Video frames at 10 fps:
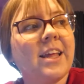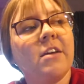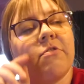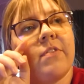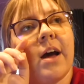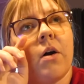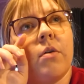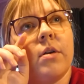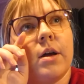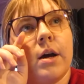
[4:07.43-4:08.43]
he
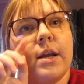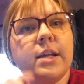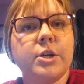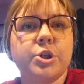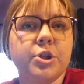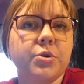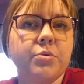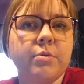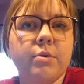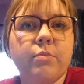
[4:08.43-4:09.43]
found an
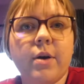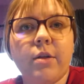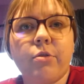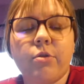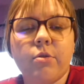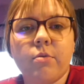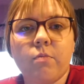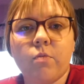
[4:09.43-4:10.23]
issue with